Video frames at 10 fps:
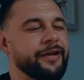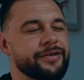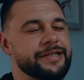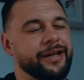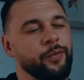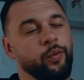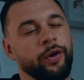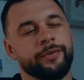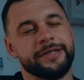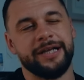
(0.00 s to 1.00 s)
of result, like
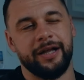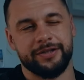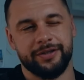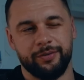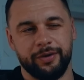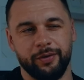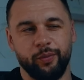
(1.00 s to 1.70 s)
what result do you want?